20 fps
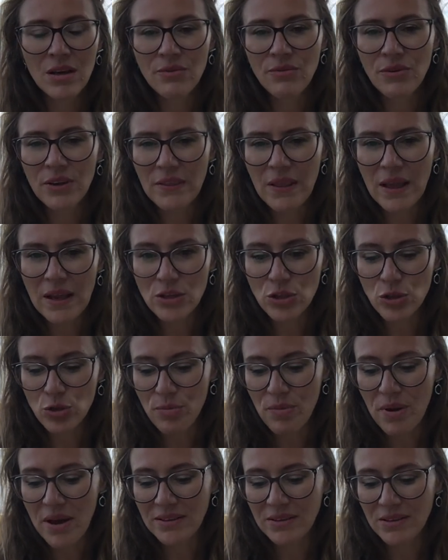financial
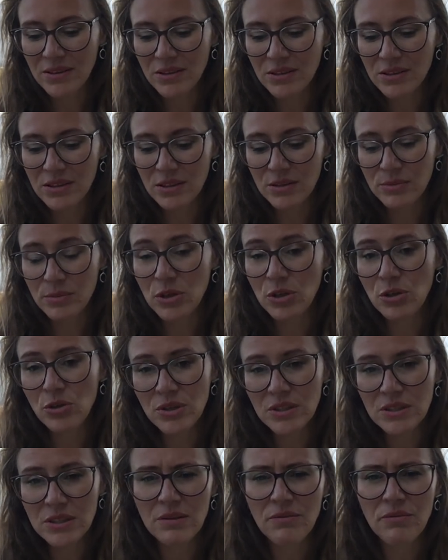matters, because Mercury
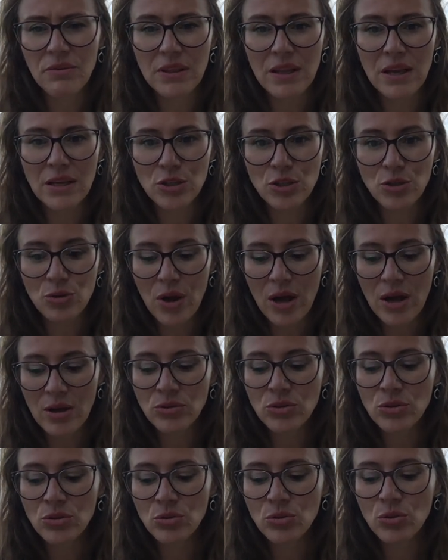is in a financial
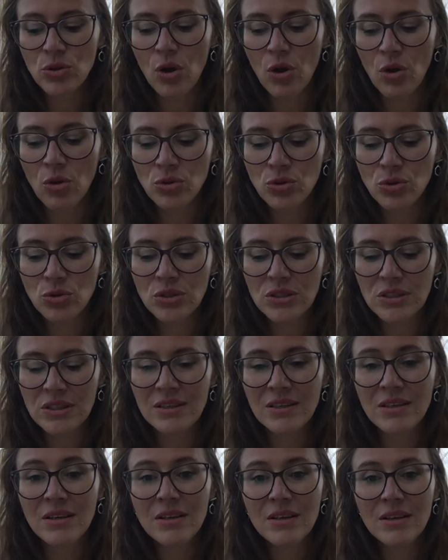house, you'd also
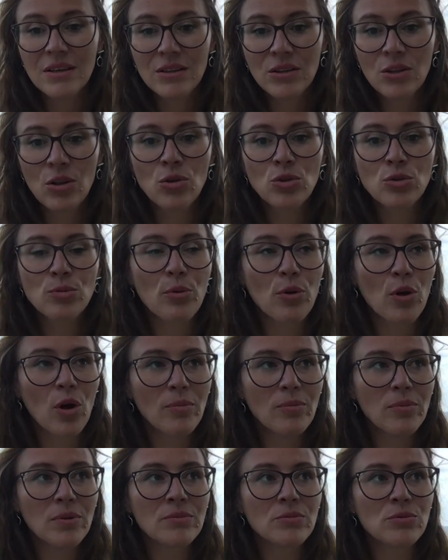see those
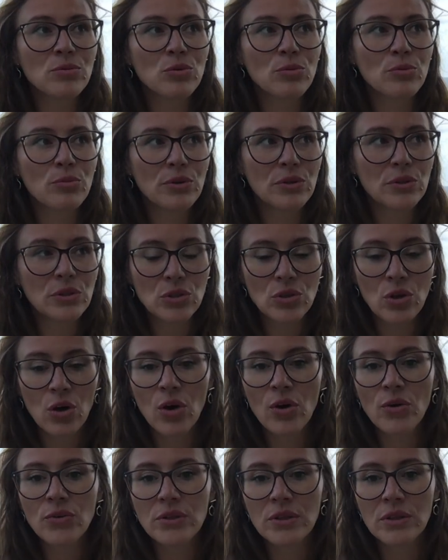problems will be
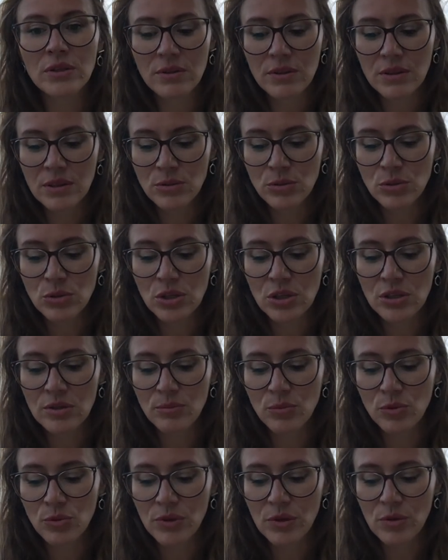resolved and things will start
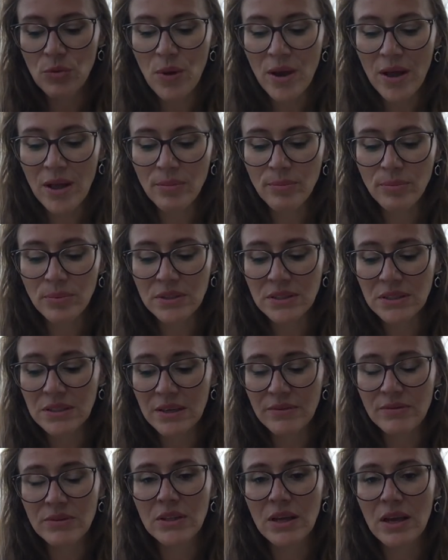moving well. Plus
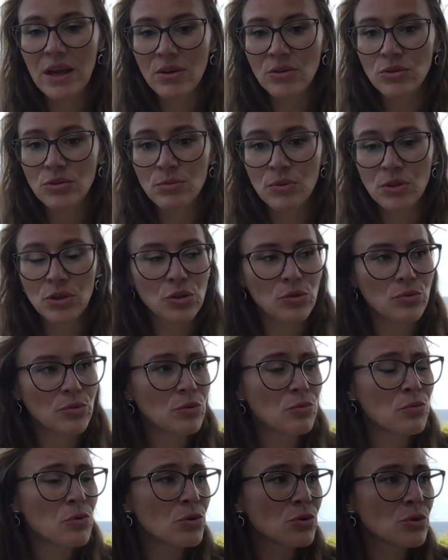seventh house, Mercury
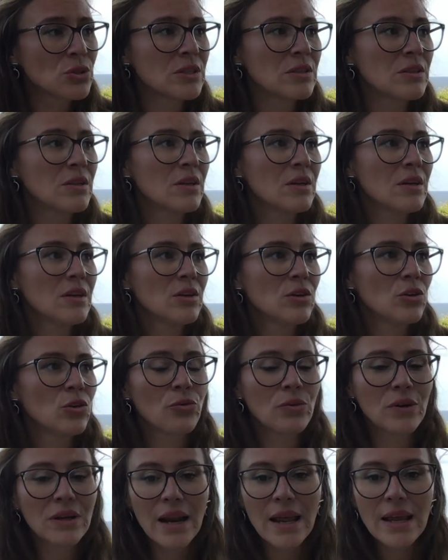rules it, your
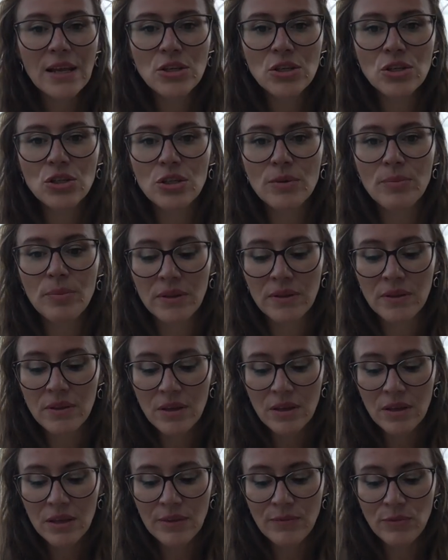relationship, and
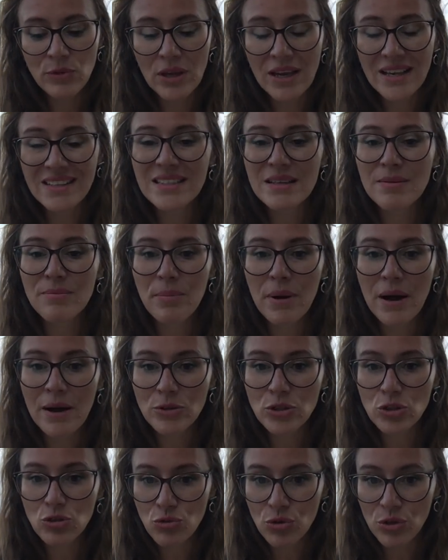if you had some
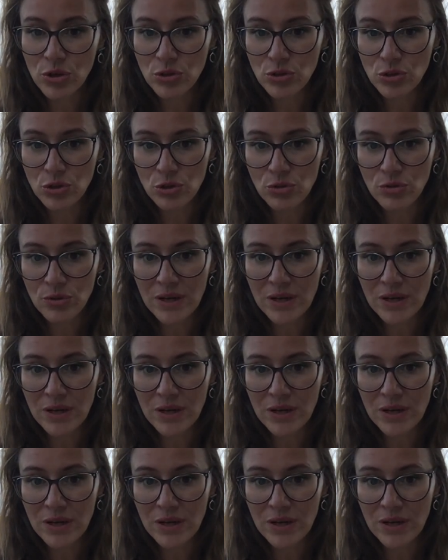power struggles in your